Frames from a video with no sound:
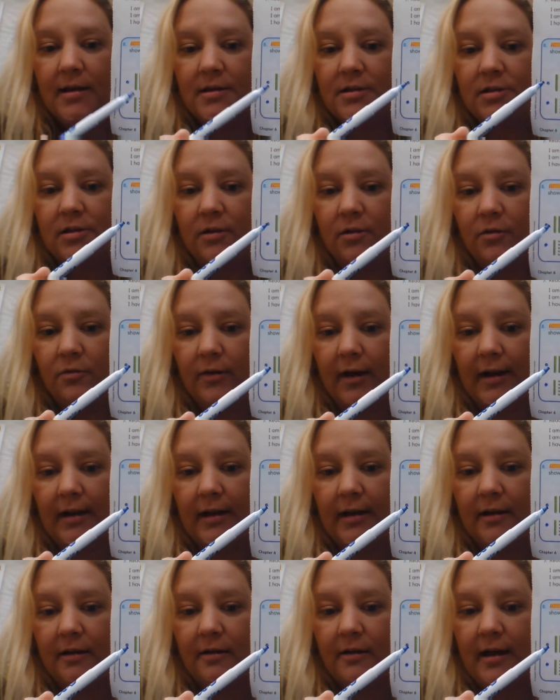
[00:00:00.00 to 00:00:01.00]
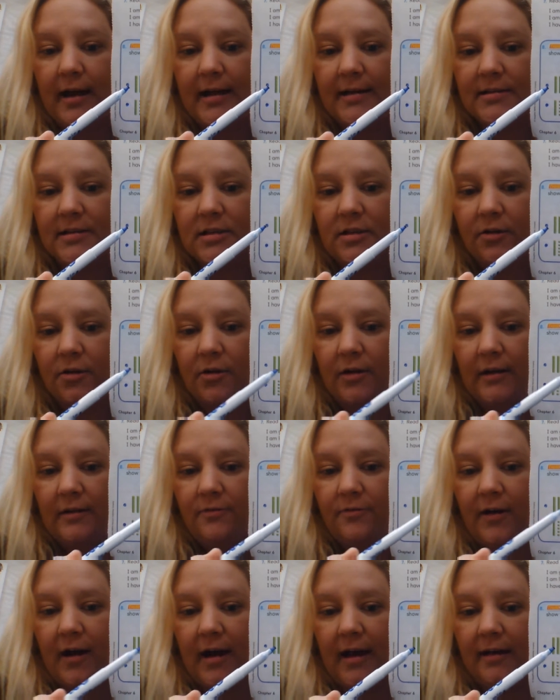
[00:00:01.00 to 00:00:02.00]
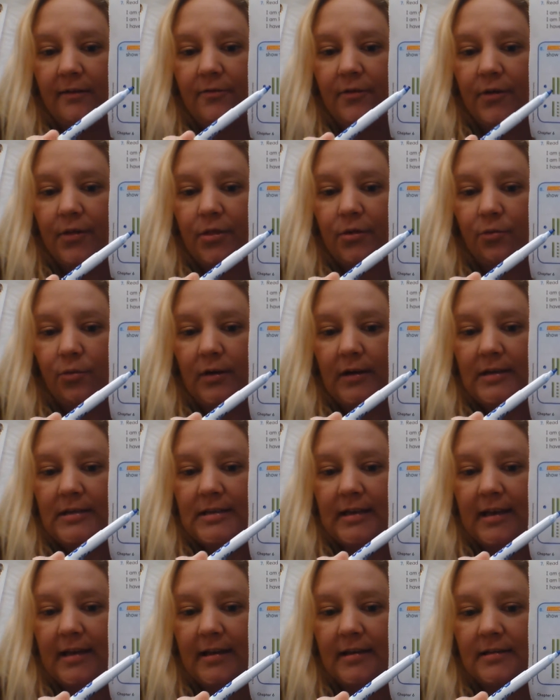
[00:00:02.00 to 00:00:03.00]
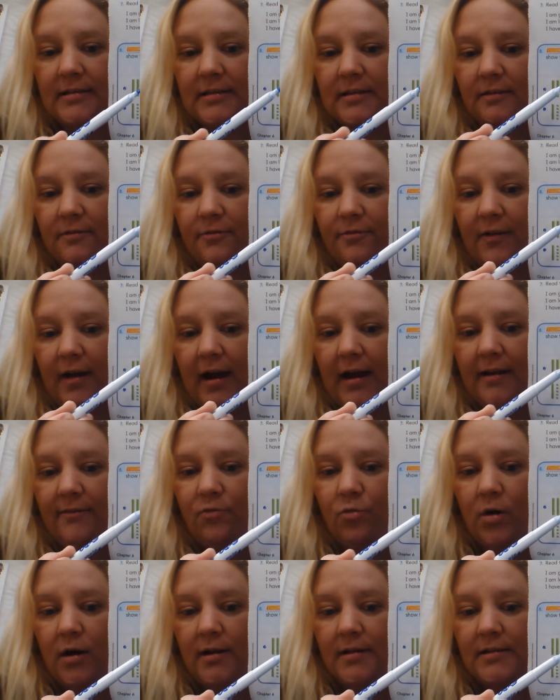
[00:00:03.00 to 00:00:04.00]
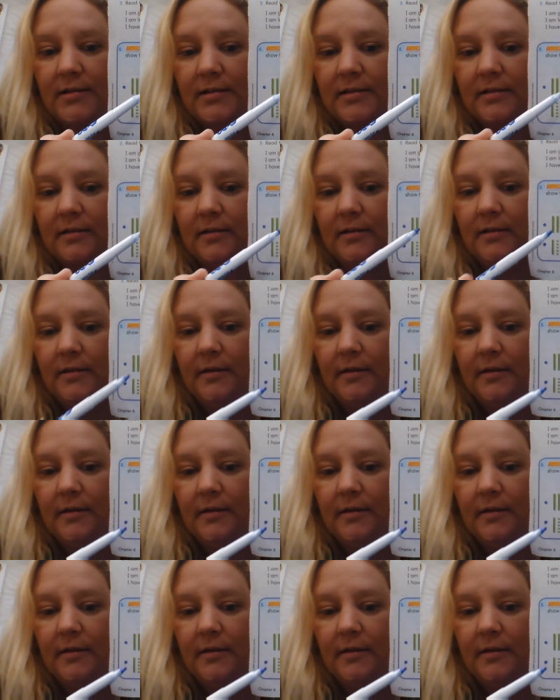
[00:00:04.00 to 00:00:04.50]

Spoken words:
So right here has 35. 3 10s, 5 1s.